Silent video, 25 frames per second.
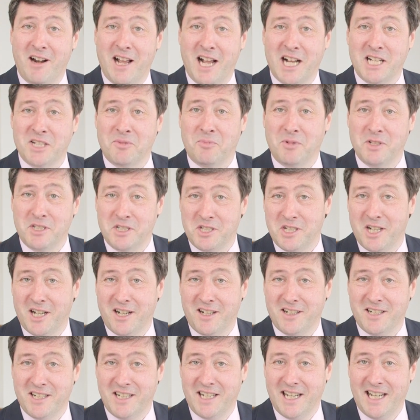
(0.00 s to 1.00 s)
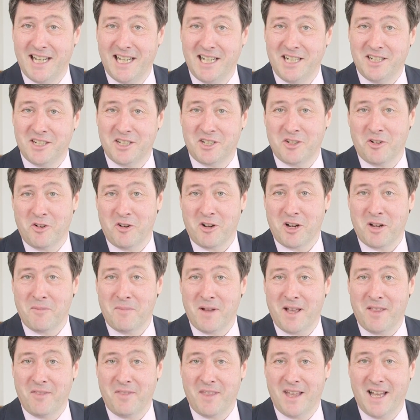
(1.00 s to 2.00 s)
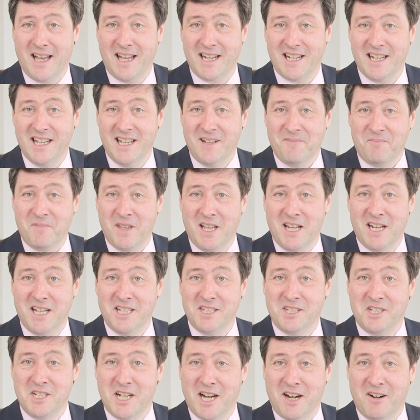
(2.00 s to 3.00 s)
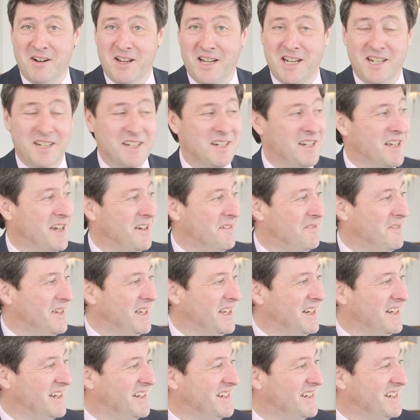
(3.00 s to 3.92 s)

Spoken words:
experts chair today to talk about that. It is Jerry Duffy.